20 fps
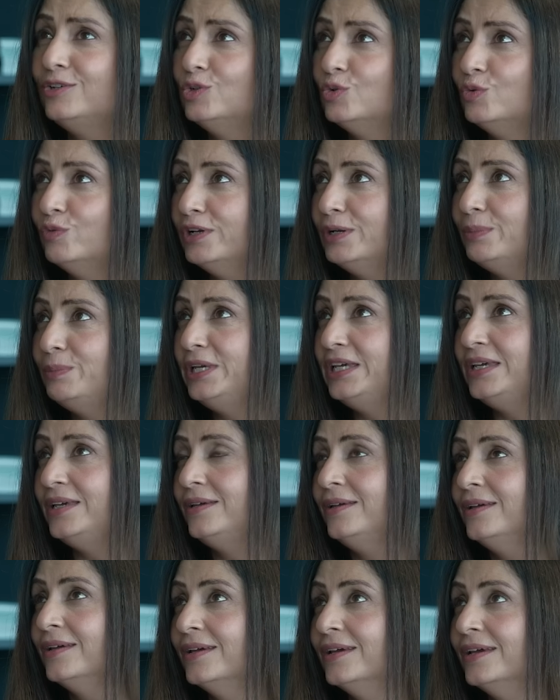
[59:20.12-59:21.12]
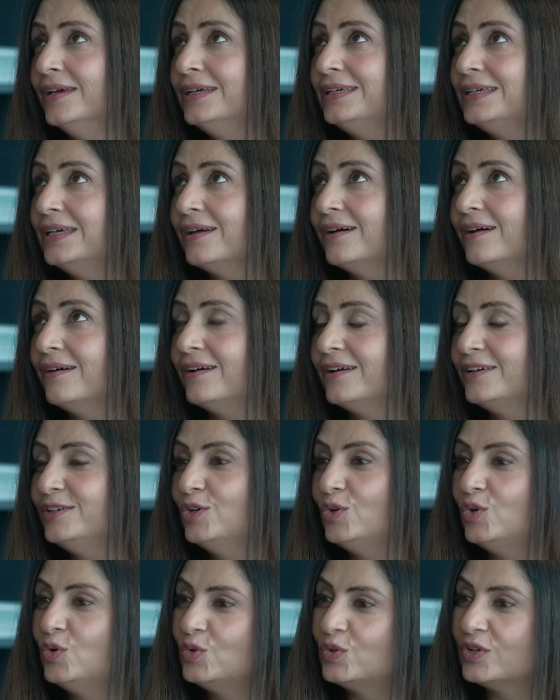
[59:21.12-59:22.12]
you will be uh,
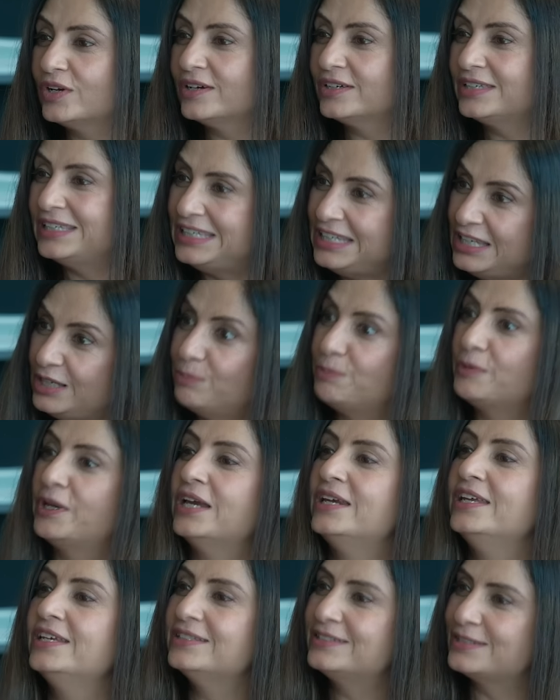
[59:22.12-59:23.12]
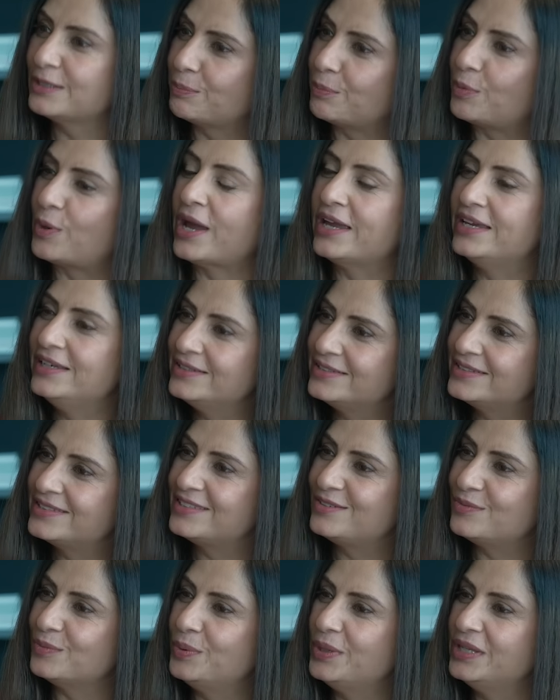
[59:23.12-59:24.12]
you know, uh, keep getting
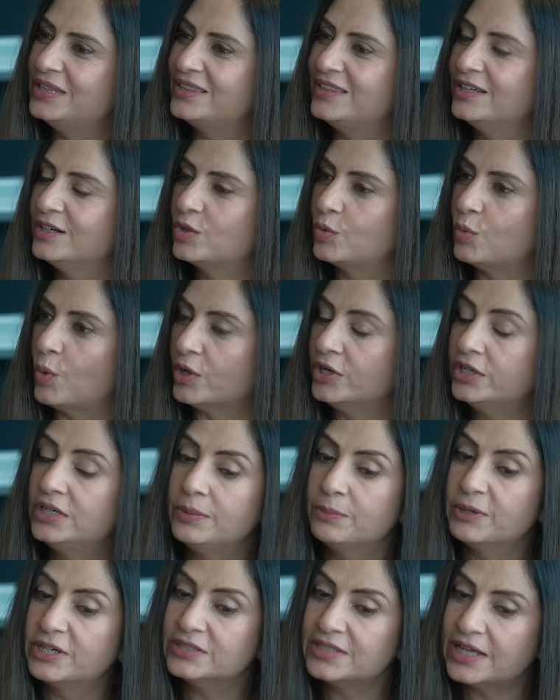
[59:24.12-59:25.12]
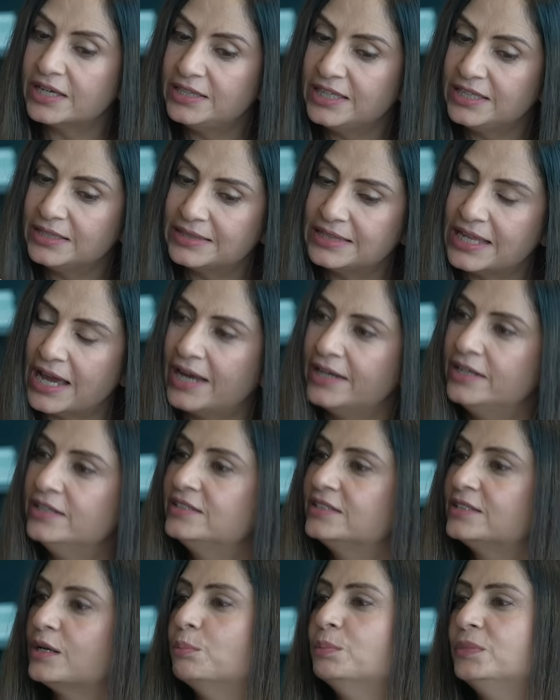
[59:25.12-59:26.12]
surprised with the quality because I think that
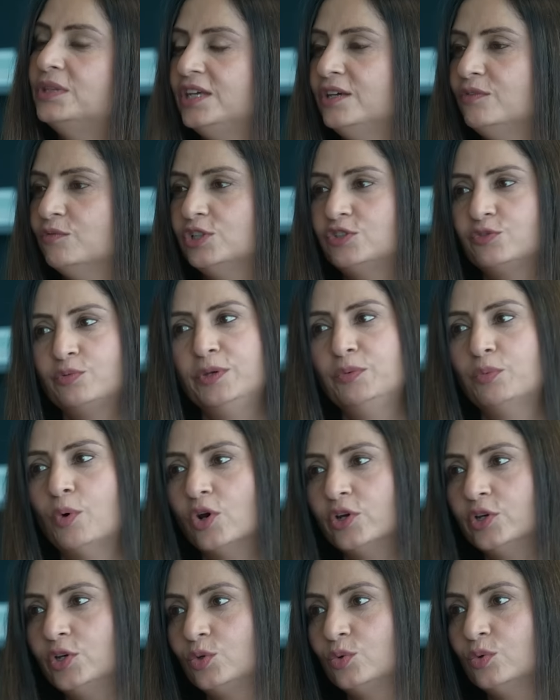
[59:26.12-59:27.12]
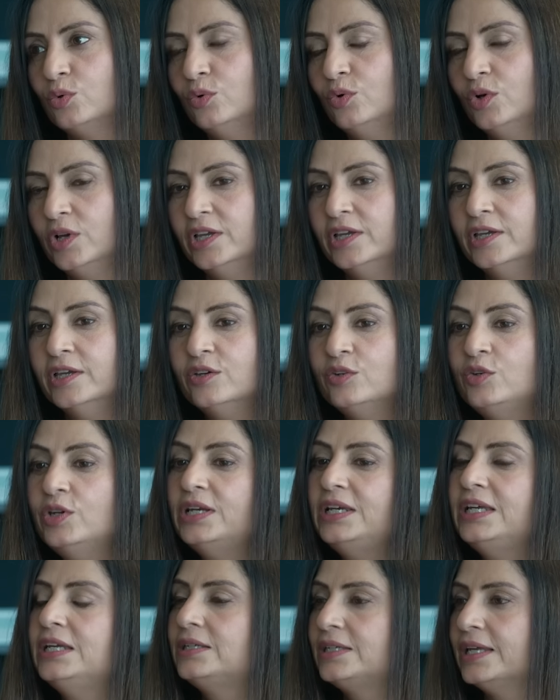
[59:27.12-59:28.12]
is something which we want to
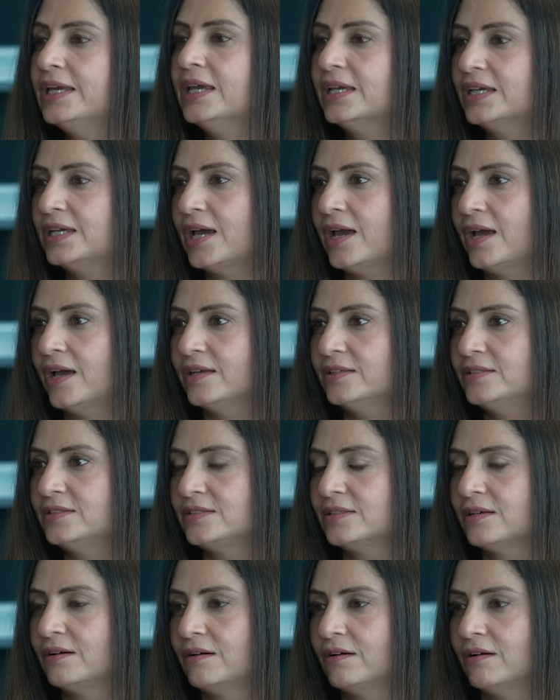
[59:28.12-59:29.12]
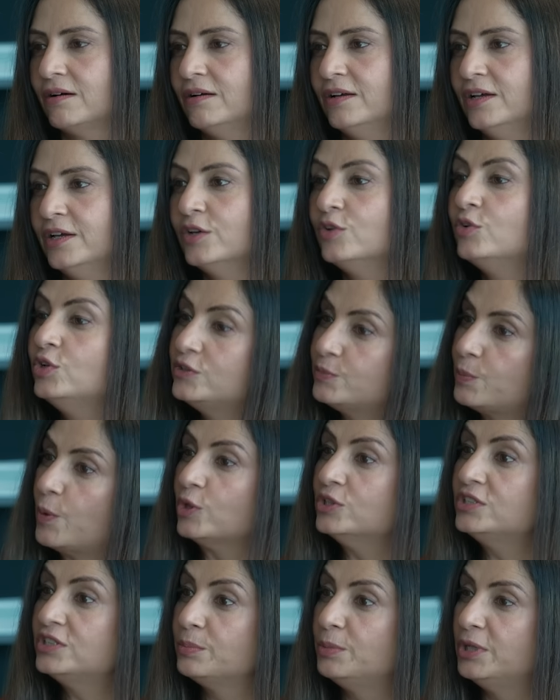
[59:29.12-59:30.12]
really take as uh,
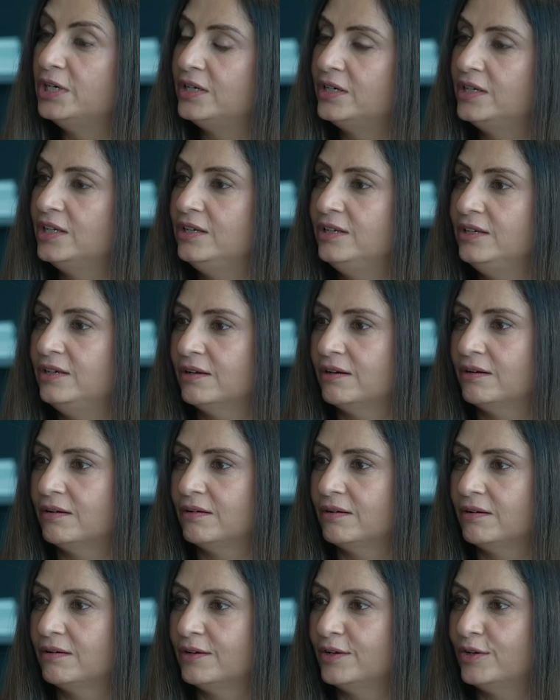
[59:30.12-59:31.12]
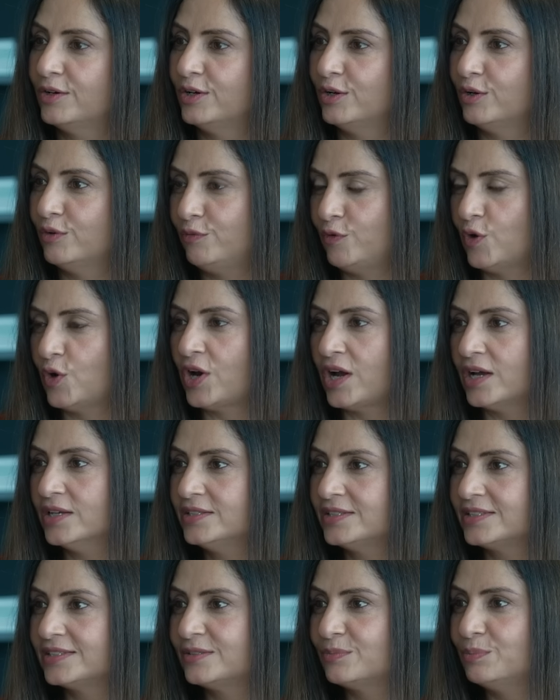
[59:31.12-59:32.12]
responsibility uh, for
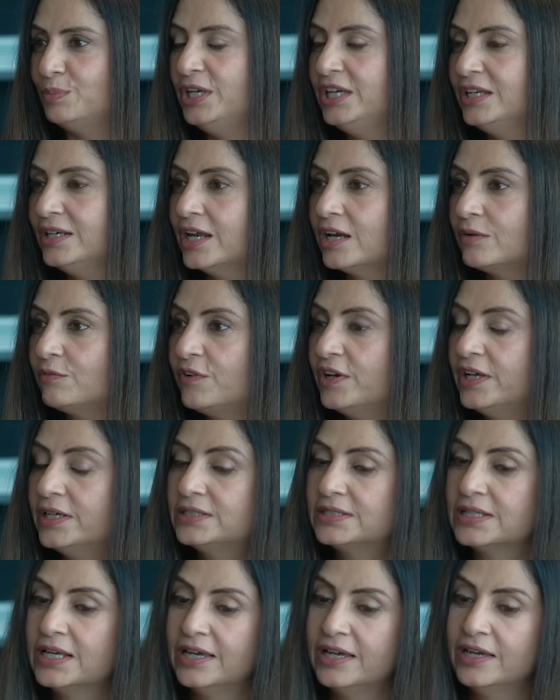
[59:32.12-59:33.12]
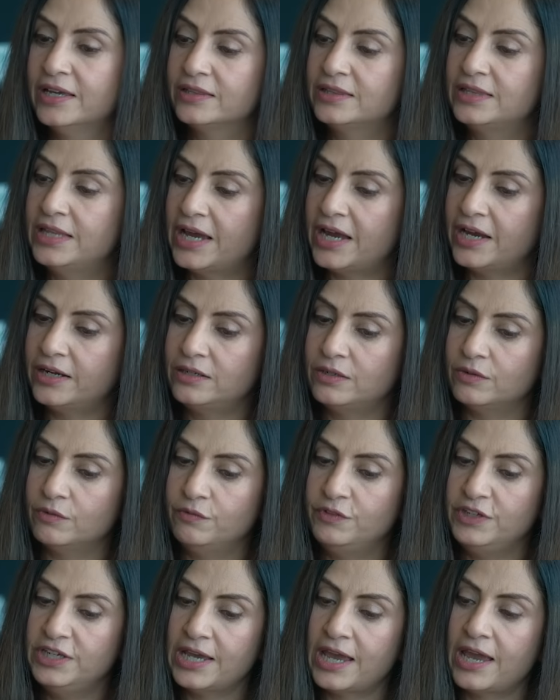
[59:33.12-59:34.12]
us, mm. being Netflix, that
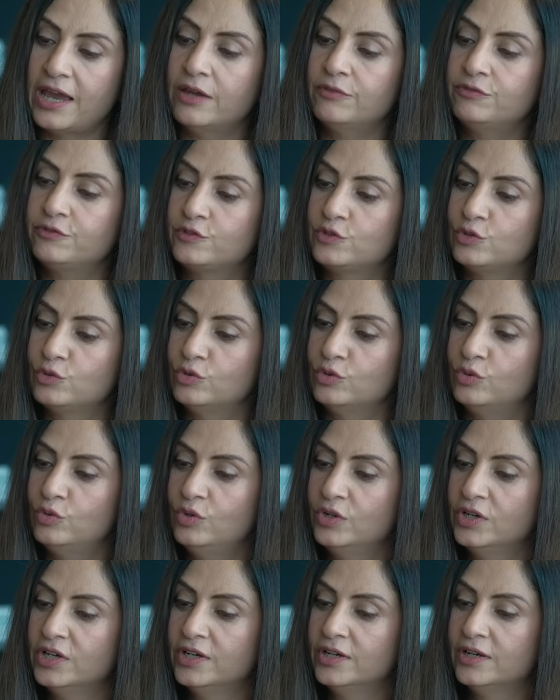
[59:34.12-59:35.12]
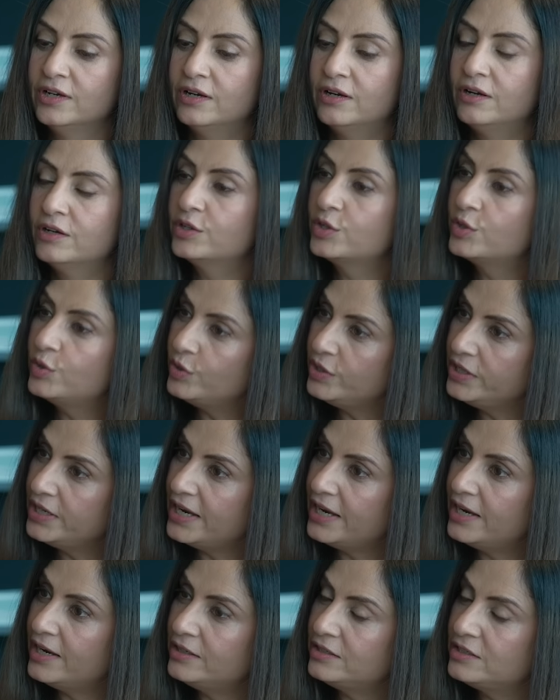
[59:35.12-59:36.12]
we have to uh,
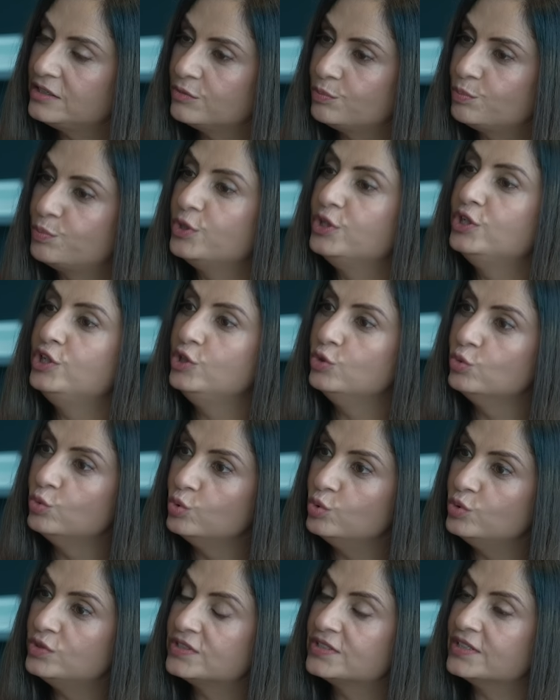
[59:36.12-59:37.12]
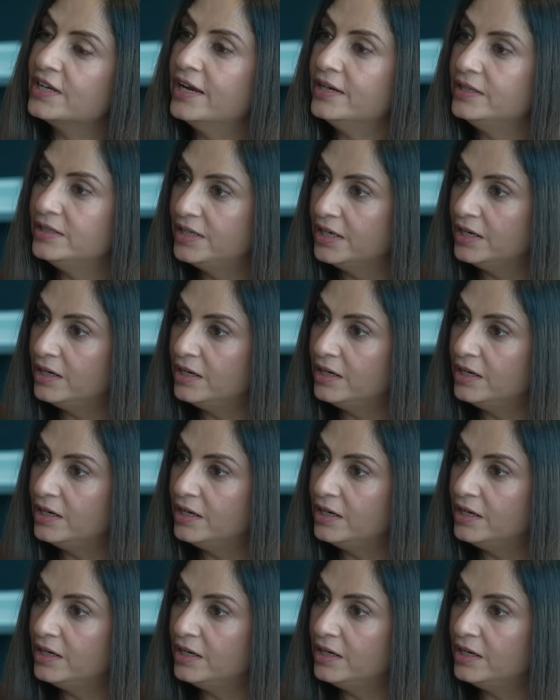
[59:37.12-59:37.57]
create, produce, and